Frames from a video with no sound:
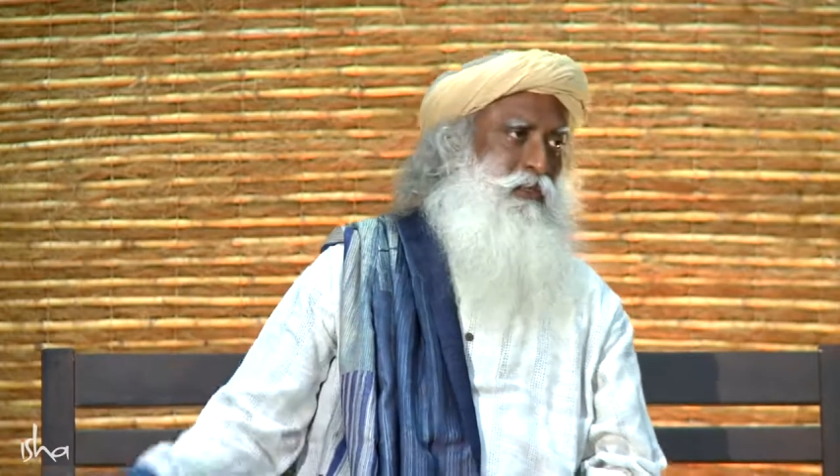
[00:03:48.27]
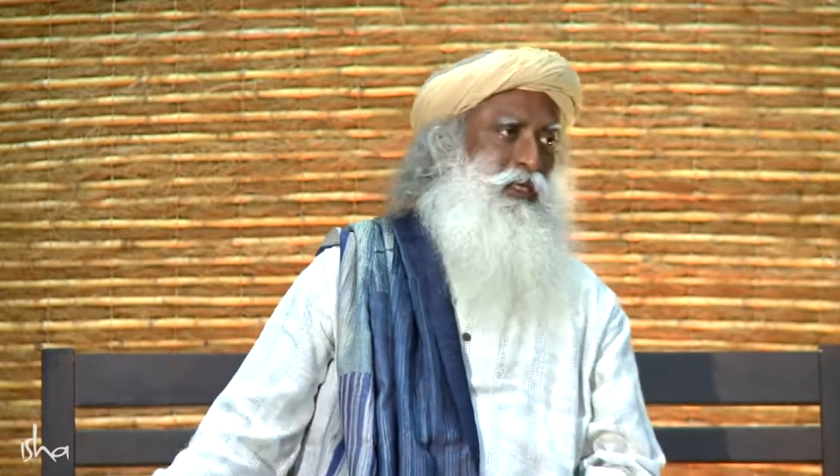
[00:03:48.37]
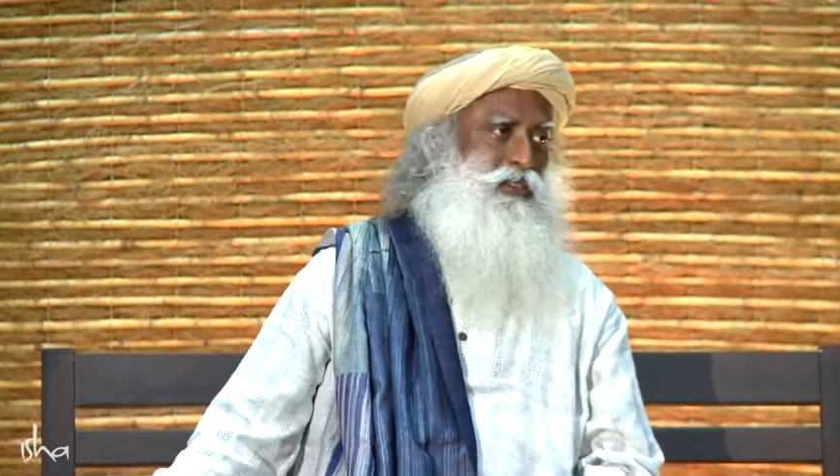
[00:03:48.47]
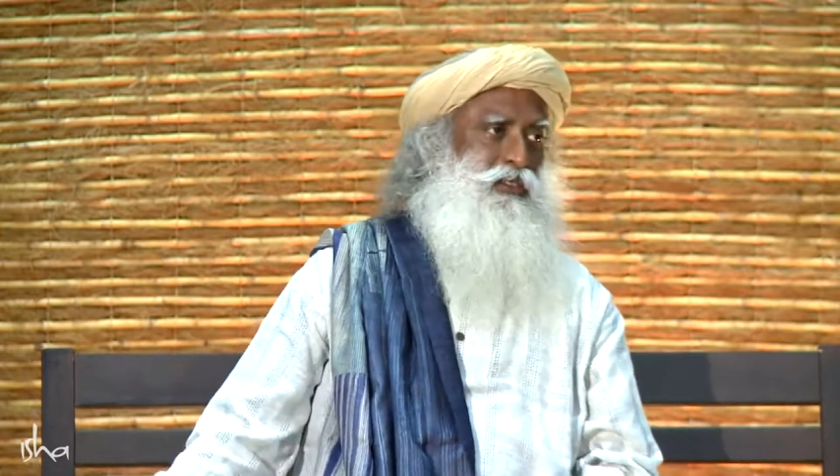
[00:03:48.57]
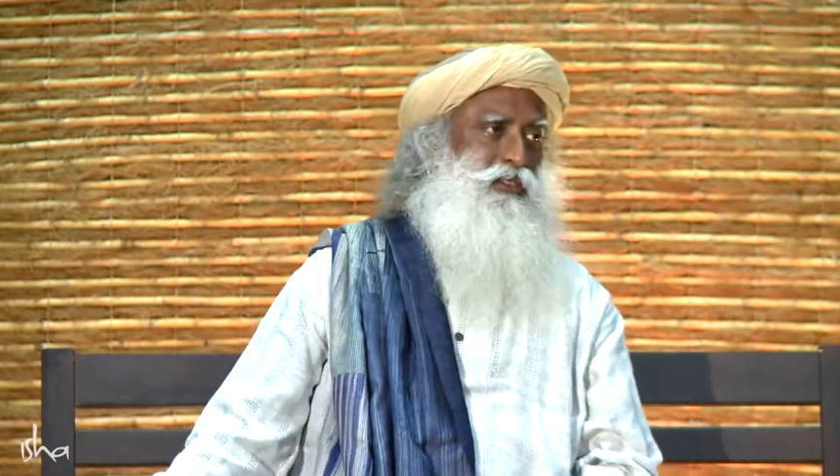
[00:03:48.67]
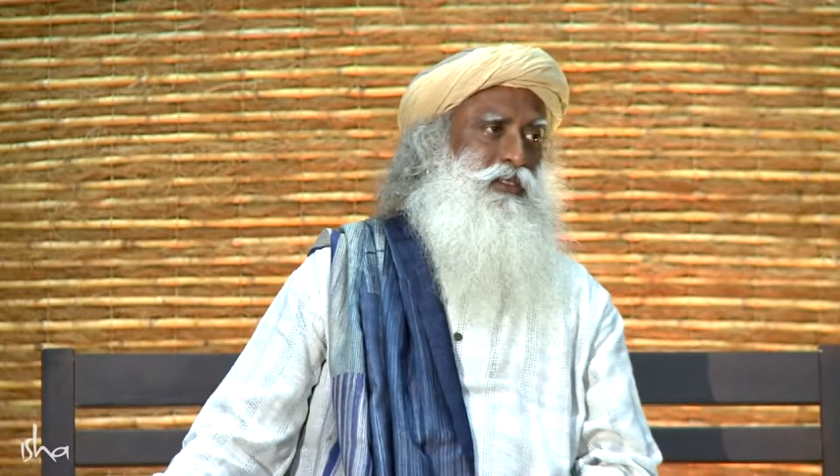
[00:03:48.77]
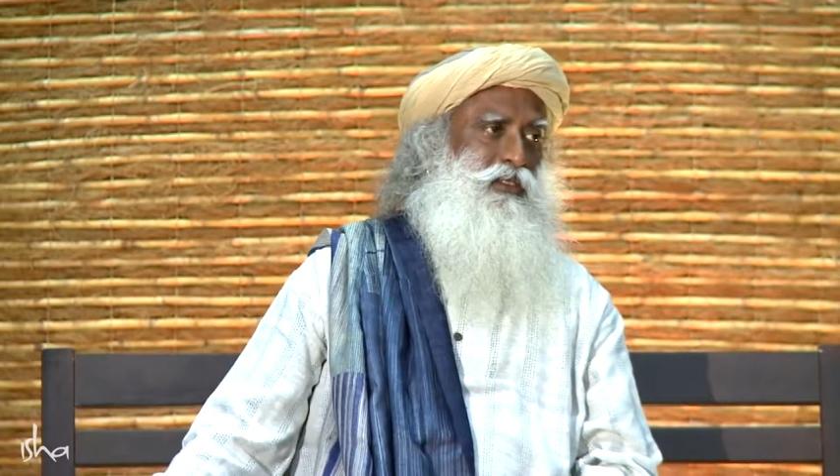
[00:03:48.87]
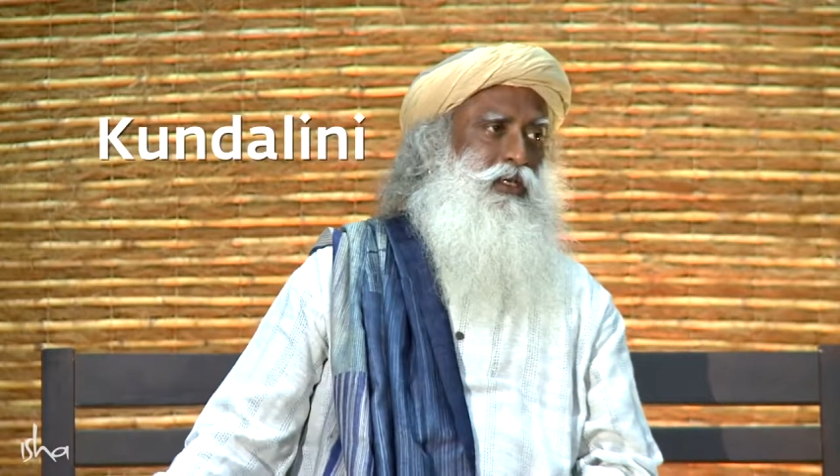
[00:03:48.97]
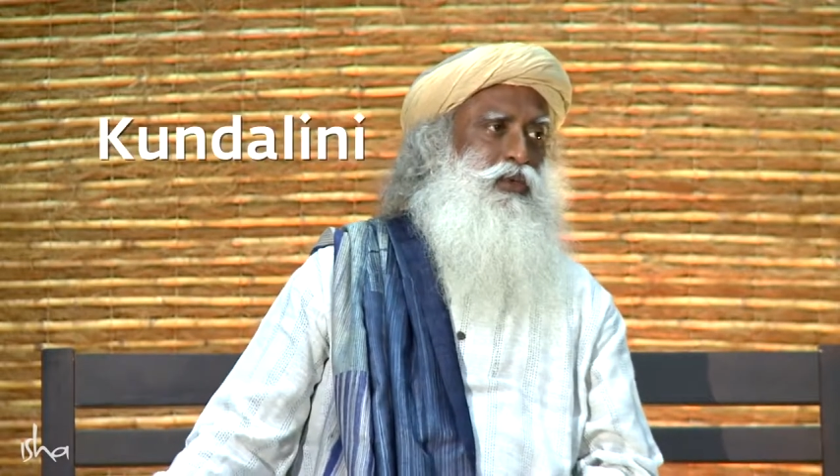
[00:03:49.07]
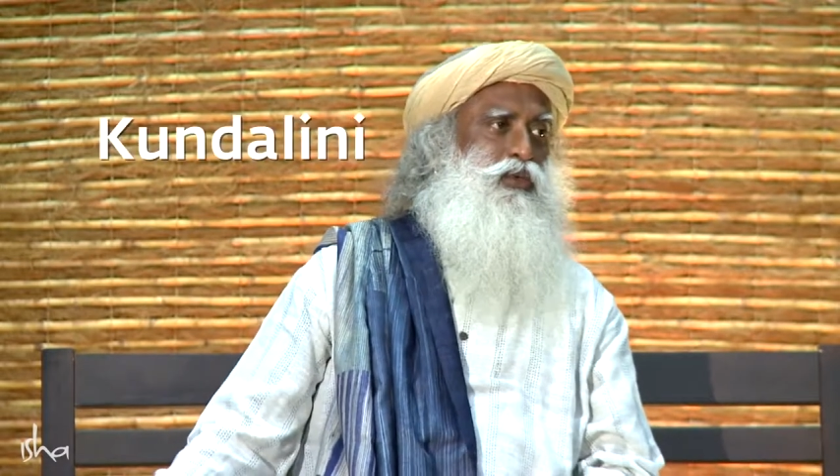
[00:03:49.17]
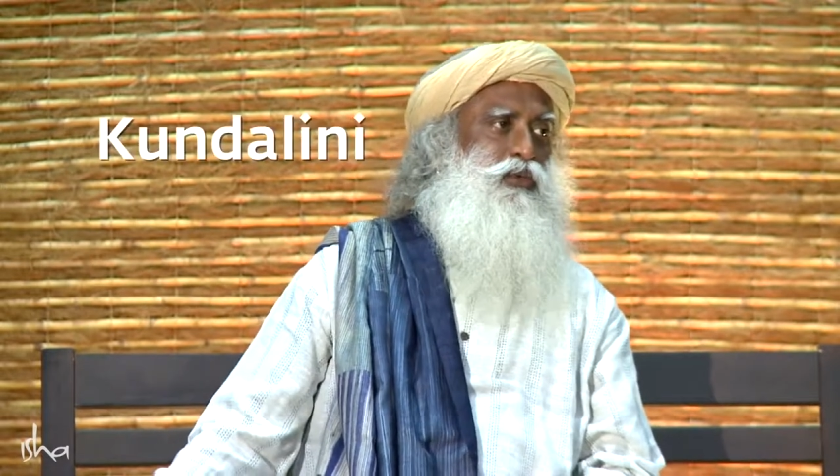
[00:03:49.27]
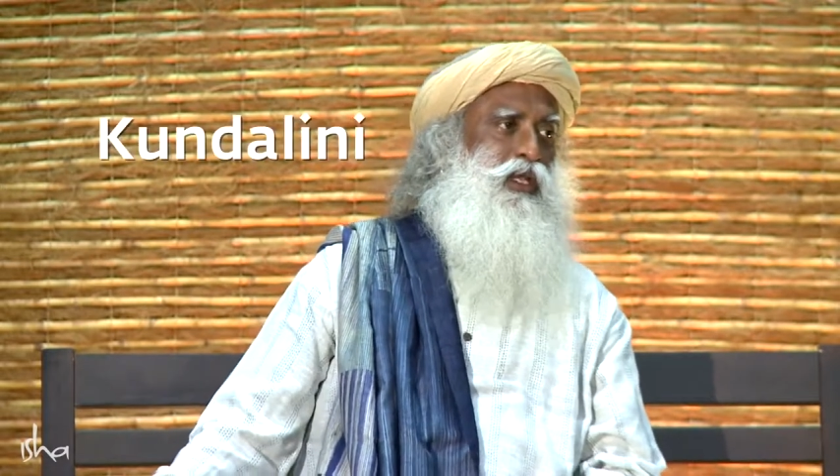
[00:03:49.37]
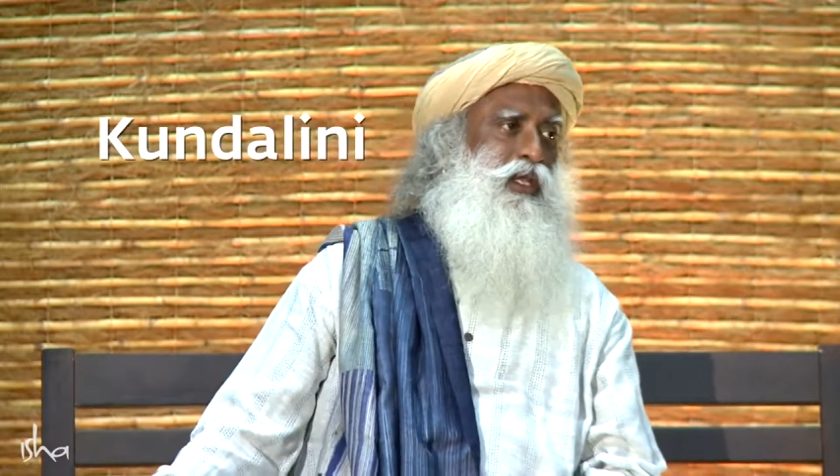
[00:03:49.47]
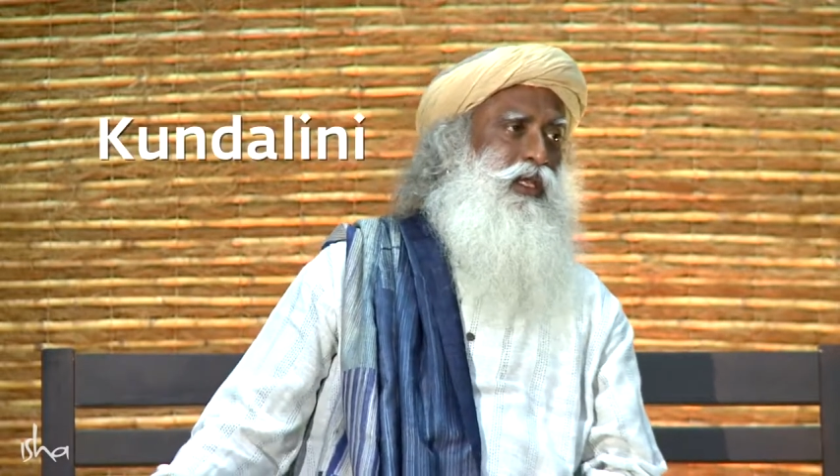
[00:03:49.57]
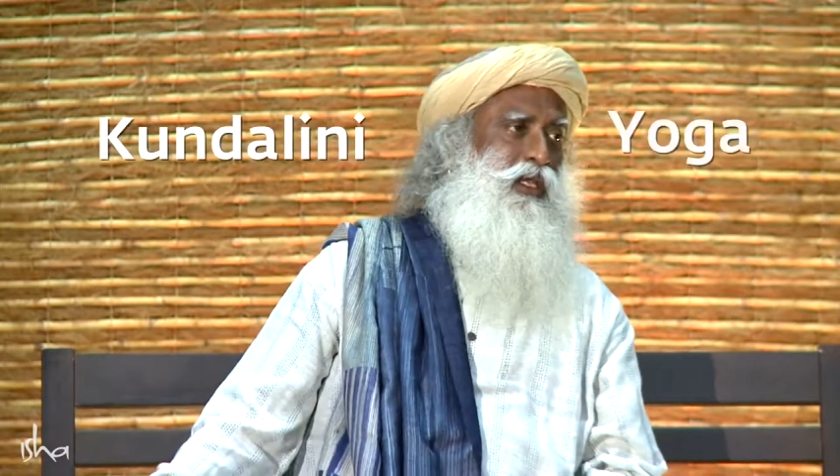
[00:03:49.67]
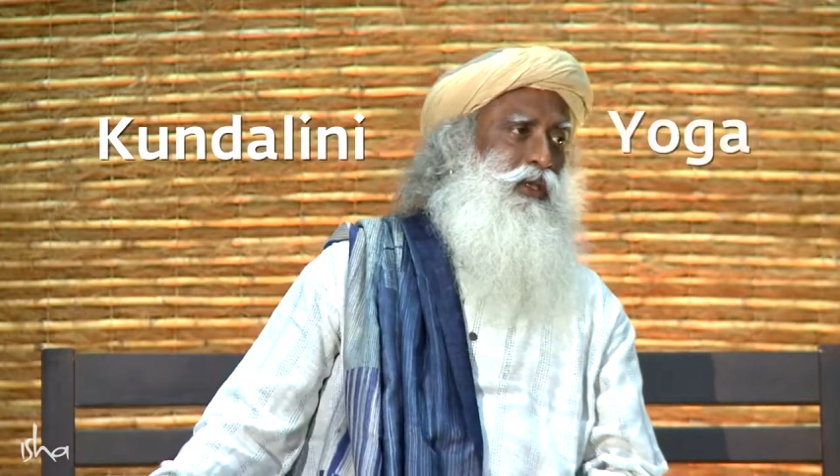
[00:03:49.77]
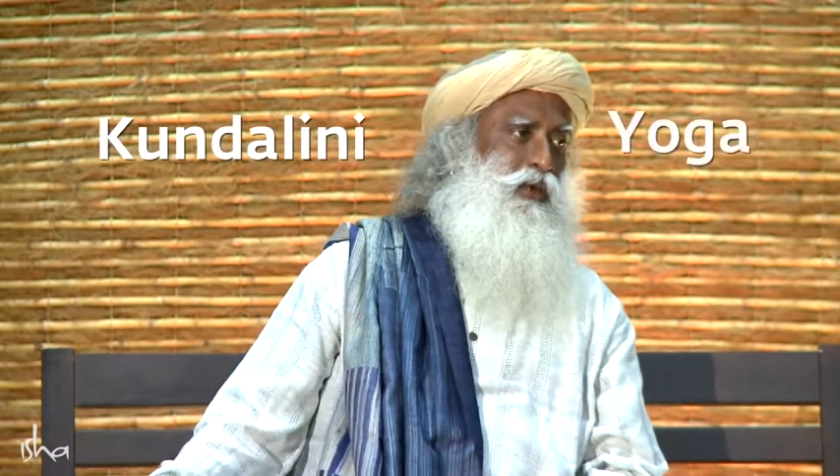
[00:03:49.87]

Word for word: but the Kundalini